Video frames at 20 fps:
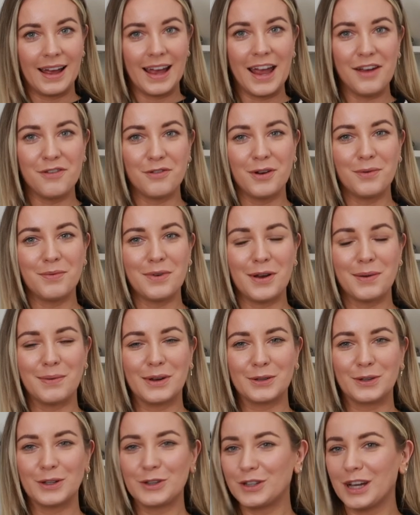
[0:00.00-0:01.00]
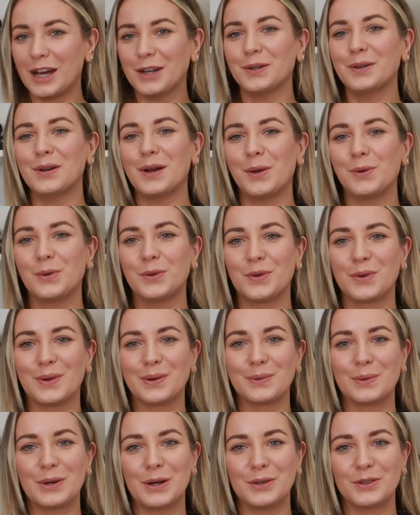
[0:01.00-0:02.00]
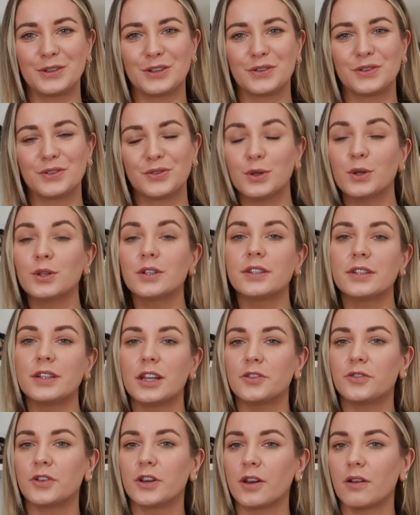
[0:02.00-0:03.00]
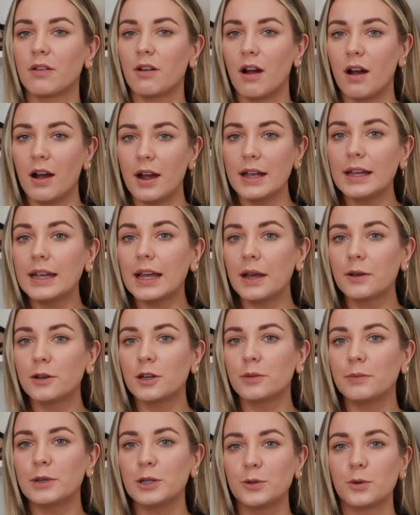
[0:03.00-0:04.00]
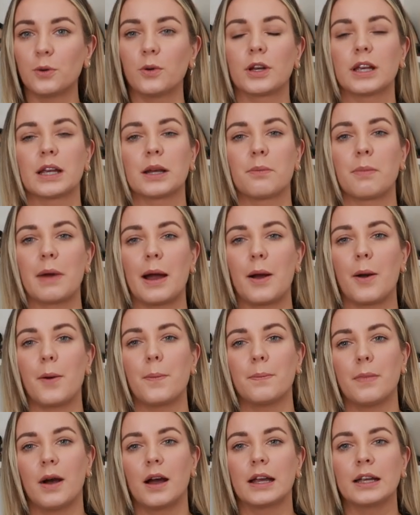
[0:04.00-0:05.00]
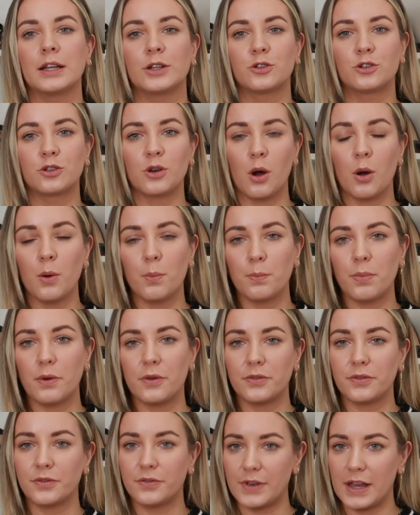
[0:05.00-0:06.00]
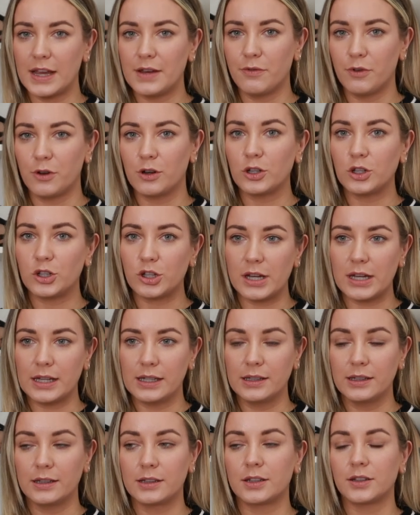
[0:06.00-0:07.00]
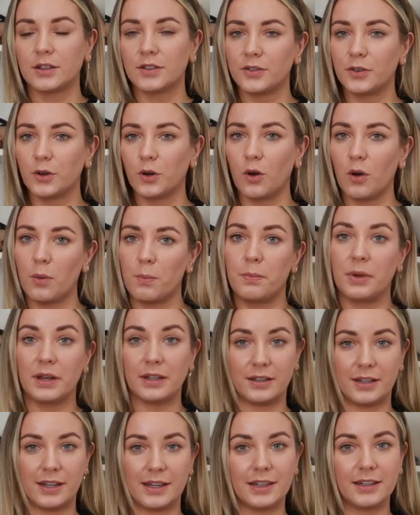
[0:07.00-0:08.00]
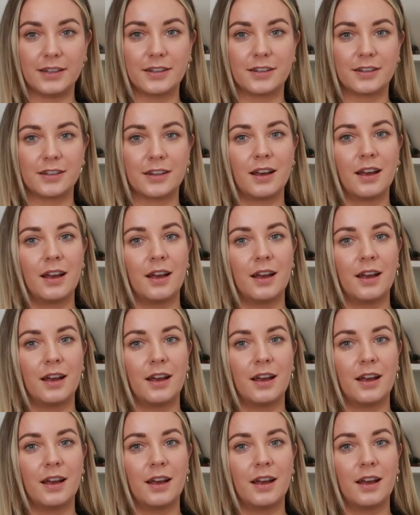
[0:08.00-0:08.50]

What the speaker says: Hey everyone, welcome back to my channel. I hope you're doing well. So for today's video, I am going to be talking about my top favourite jeans for petite